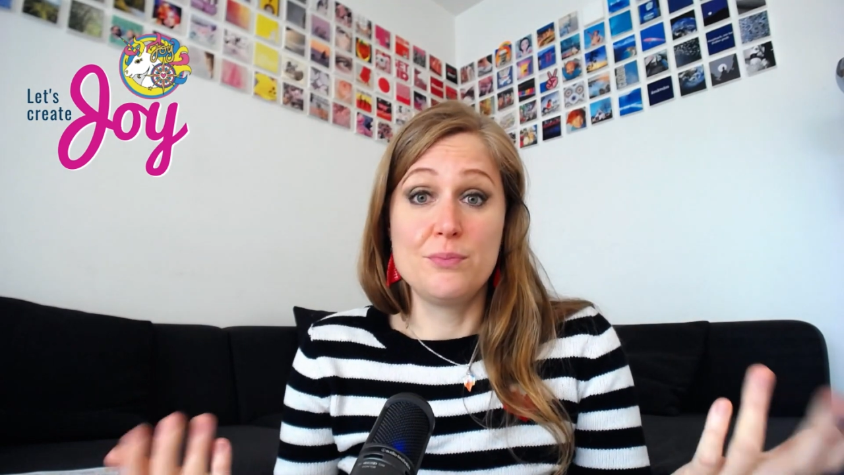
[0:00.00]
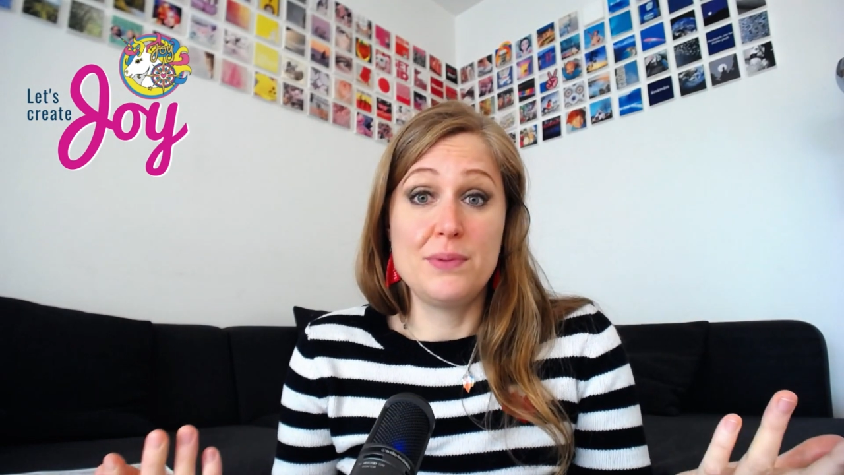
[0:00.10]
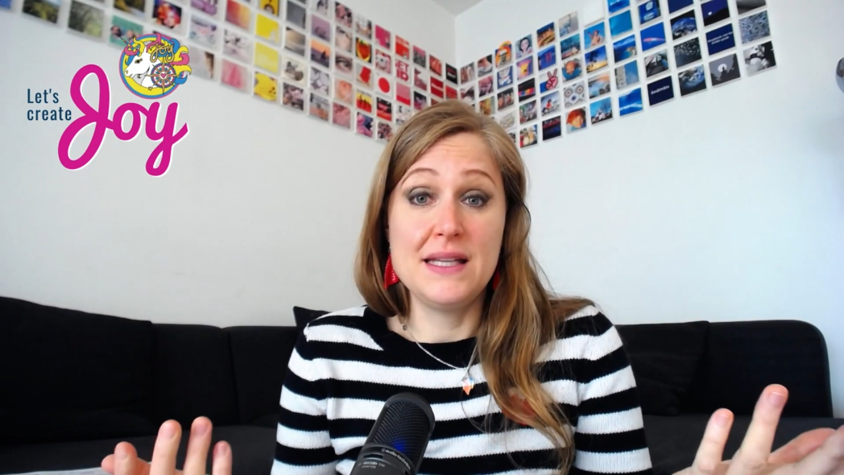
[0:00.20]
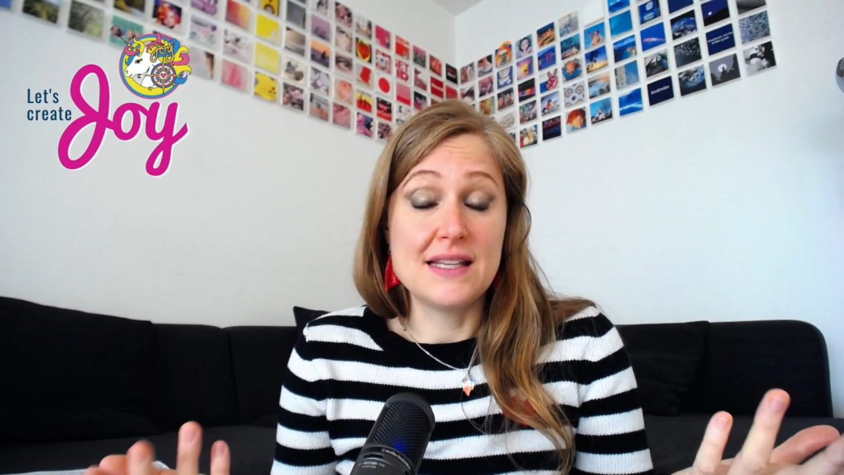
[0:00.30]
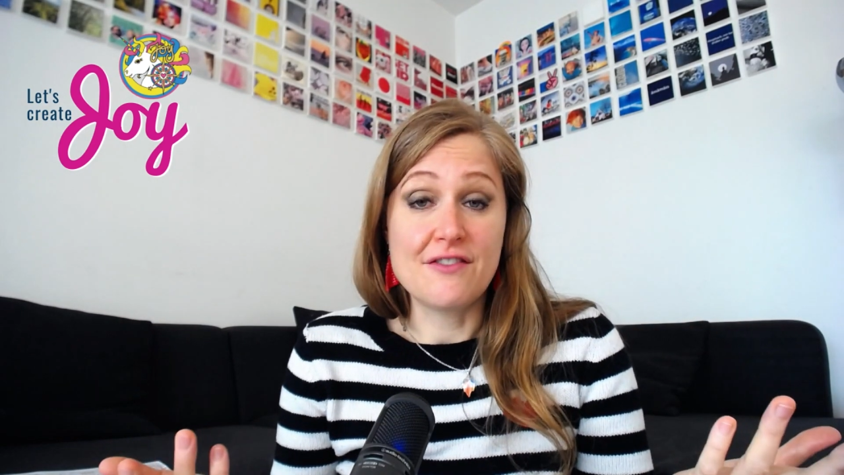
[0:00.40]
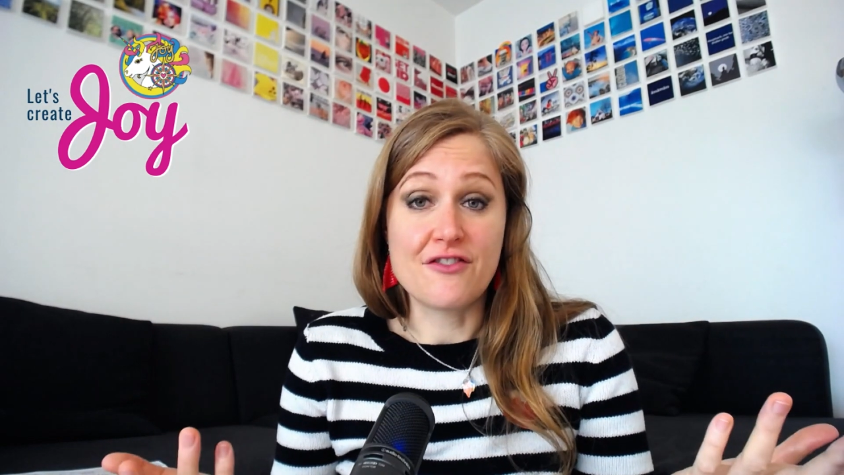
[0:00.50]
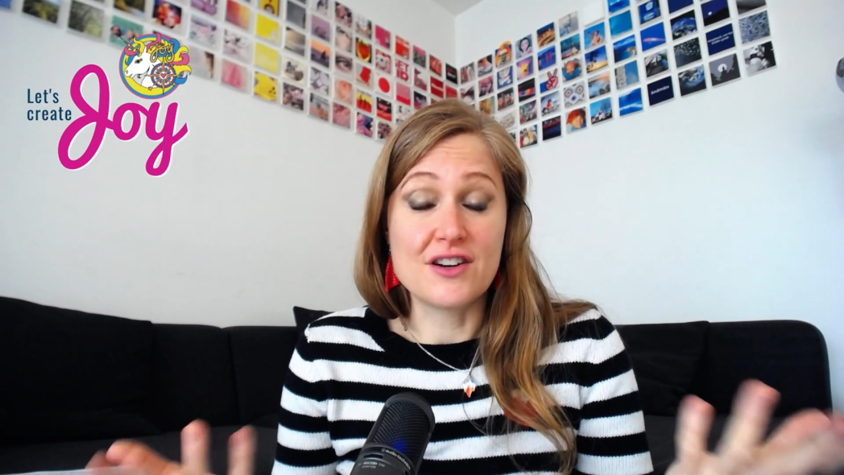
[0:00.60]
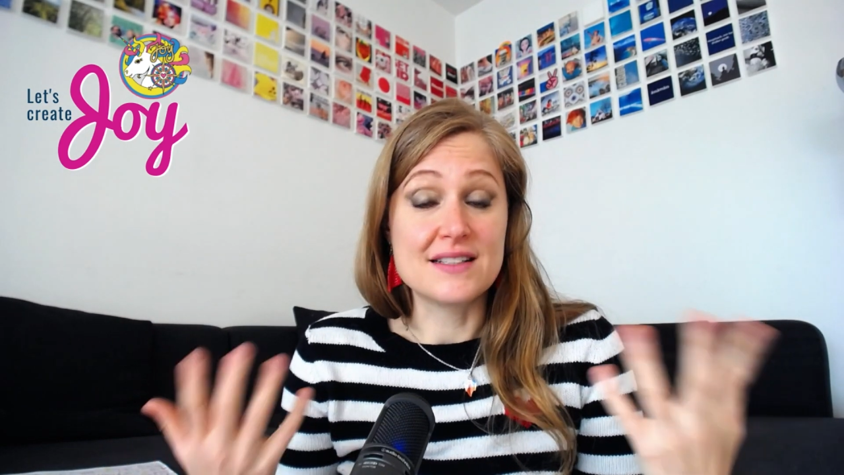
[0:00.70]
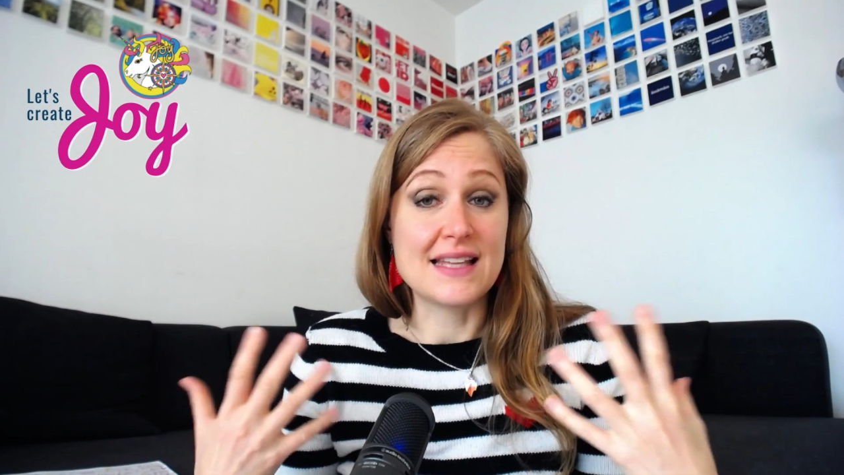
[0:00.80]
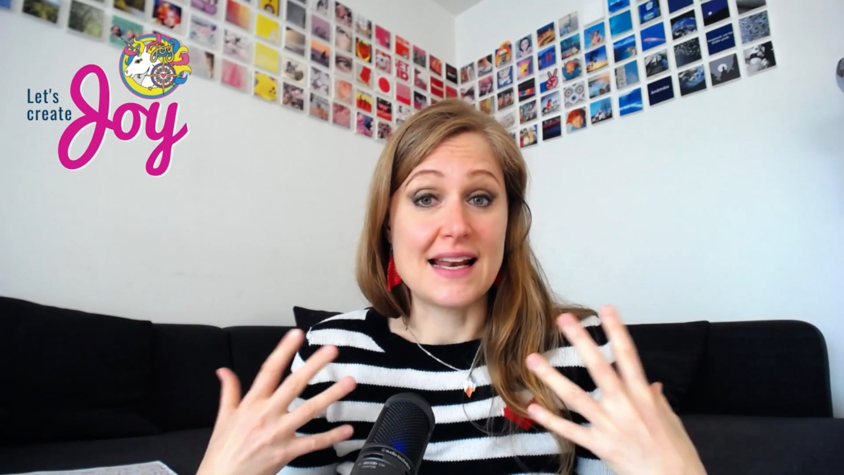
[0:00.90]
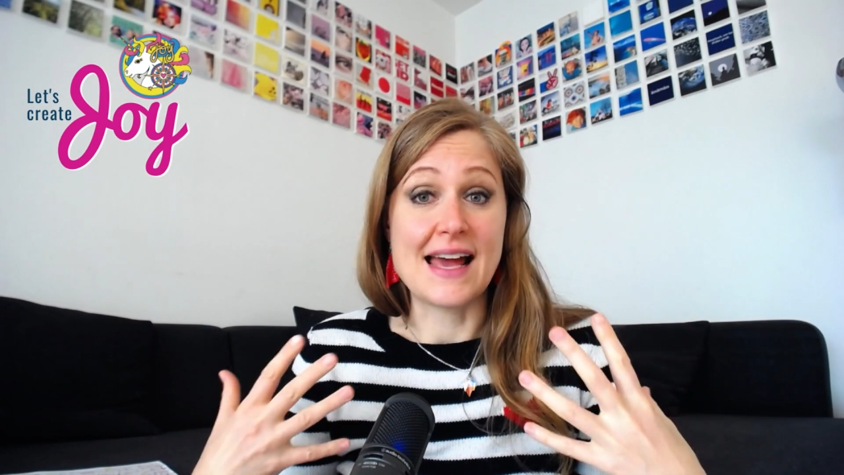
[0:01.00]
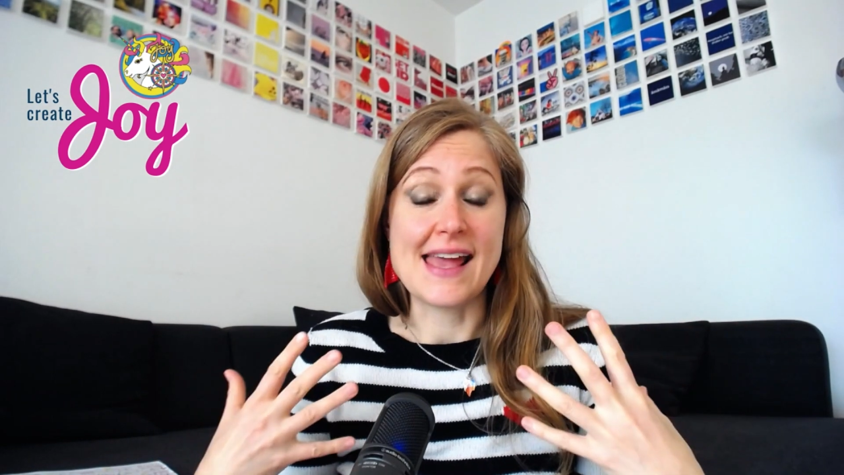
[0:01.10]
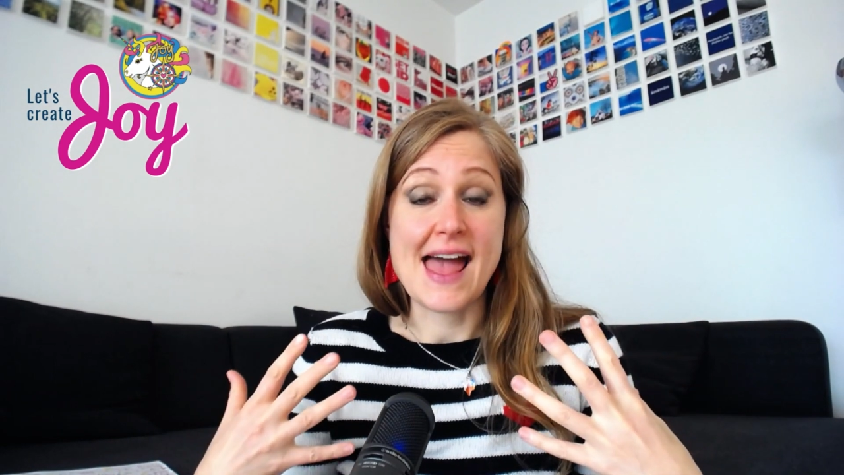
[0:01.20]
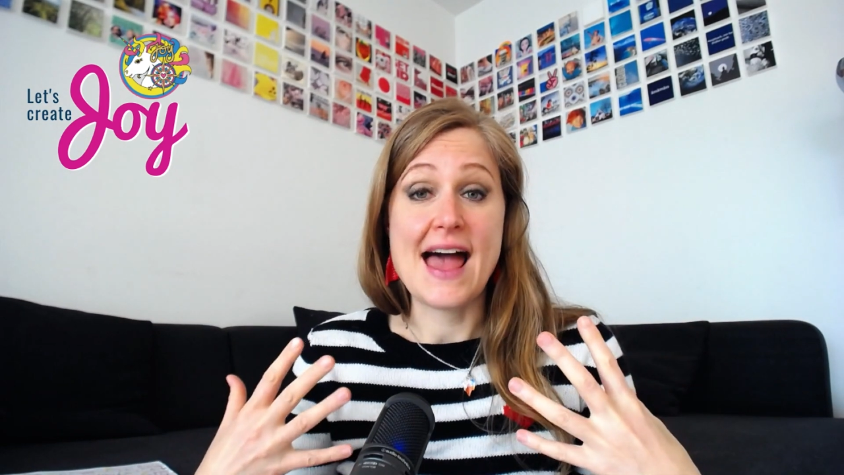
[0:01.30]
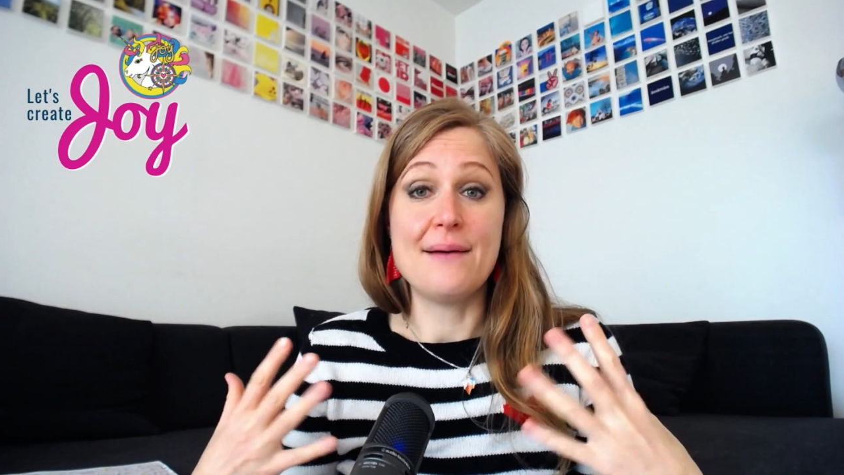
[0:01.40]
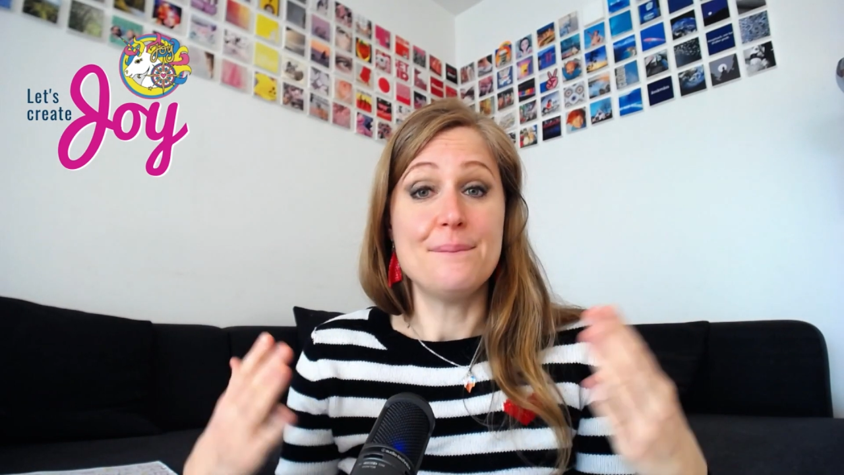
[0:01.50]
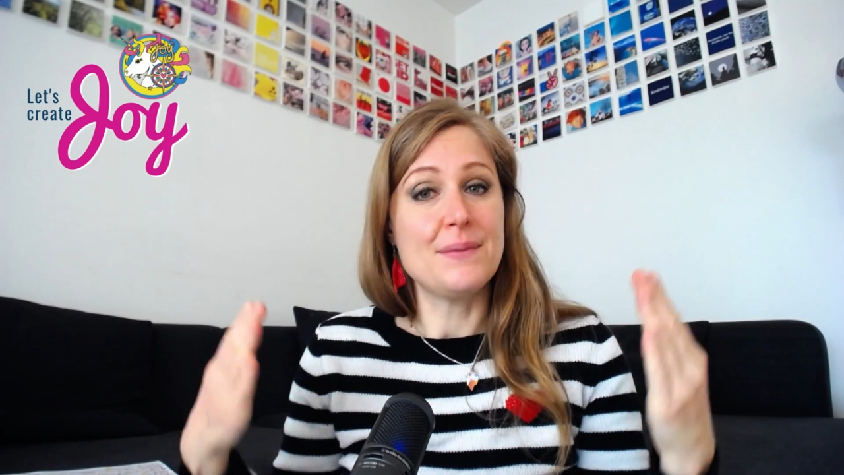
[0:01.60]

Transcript: be different than I am,